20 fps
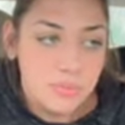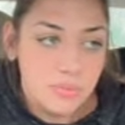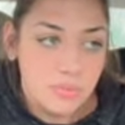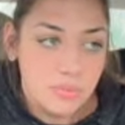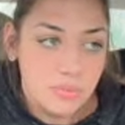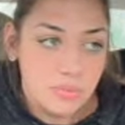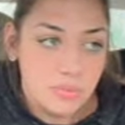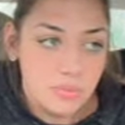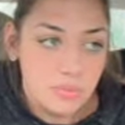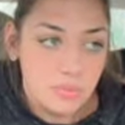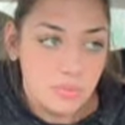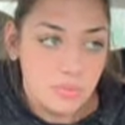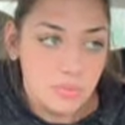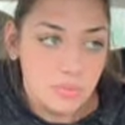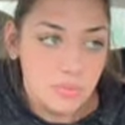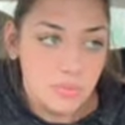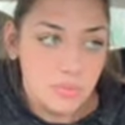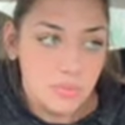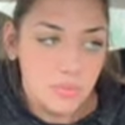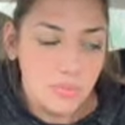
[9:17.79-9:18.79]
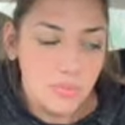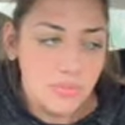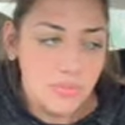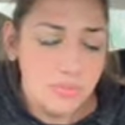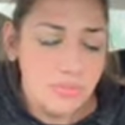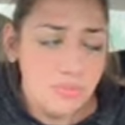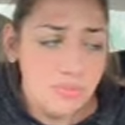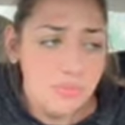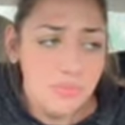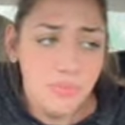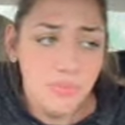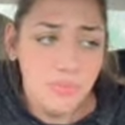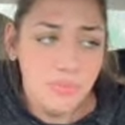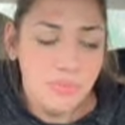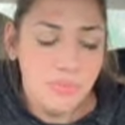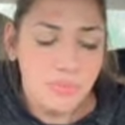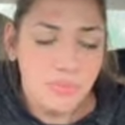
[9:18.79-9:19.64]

[no speech]